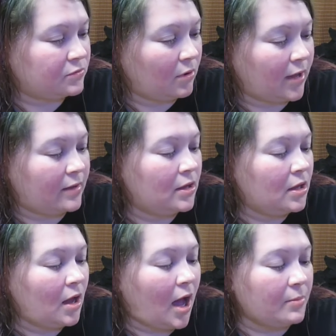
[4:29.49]
Okay,
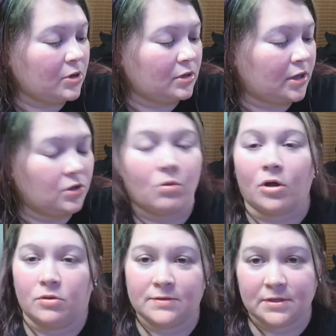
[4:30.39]
I'm going to let you
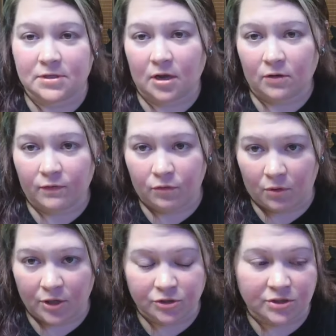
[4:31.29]
all use this code if you
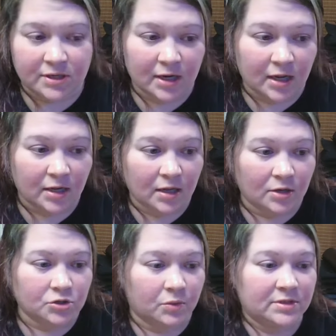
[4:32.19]
are interested in
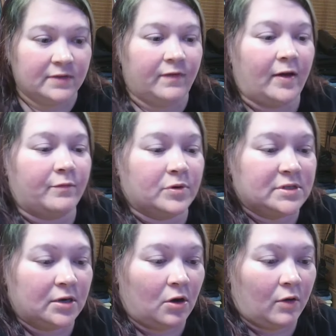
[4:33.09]
getting
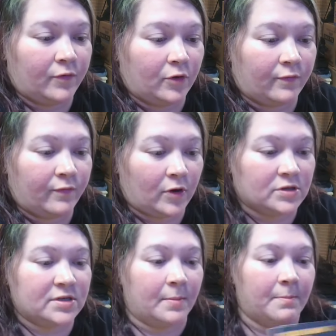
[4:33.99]
25% off your first